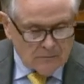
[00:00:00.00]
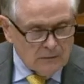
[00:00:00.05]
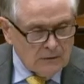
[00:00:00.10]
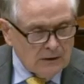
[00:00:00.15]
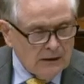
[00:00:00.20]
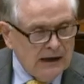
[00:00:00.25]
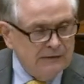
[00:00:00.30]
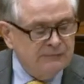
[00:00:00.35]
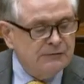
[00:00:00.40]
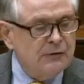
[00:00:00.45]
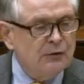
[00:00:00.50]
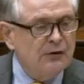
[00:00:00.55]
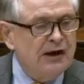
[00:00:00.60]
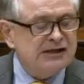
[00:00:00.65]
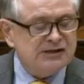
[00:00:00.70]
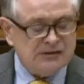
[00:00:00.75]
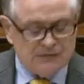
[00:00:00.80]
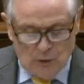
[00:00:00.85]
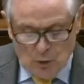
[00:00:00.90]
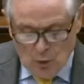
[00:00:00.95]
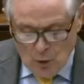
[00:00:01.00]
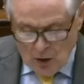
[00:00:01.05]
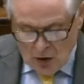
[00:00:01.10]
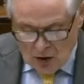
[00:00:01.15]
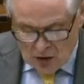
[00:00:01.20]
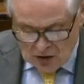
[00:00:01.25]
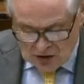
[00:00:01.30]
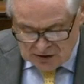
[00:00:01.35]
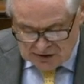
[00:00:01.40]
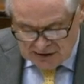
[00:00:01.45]
and for the rest of the
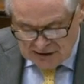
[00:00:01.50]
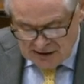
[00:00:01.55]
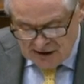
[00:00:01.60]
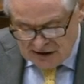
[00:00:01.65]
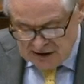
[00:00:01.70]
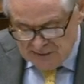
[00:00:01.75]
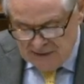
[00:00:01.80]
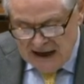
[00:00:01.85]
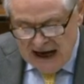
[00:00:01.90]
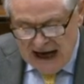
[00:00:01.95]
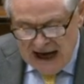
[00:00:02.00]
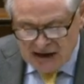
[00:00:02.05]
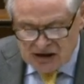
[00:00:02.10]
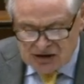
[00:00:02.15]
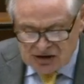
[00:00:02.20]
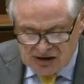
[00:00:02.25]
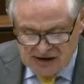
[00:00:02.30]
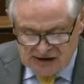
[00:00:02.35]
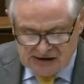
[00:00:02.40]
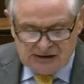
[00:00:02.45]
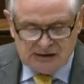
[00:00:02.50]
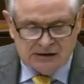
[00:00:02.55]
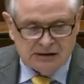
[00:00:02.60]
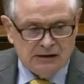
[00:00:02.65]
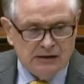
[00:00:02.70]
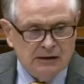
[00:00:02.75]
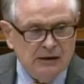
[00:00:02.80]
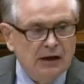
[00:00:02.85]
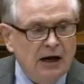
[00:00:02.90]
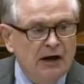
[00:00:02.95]
world to be anxious
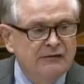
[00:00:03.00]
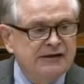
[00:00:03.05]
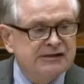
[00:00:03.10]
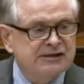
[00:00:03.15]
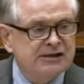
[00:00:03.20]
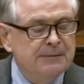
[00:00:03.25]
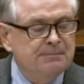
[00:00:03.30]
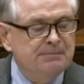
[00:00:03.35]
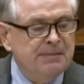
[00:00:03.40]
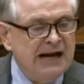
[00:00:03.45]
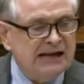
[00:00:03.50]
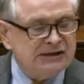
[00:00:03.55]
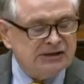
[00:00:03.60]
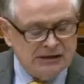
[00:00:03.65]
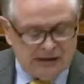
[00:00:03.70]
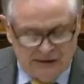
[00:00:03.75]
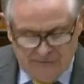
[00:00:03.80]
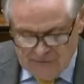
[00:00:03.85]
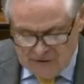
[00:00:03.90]
of his capacity for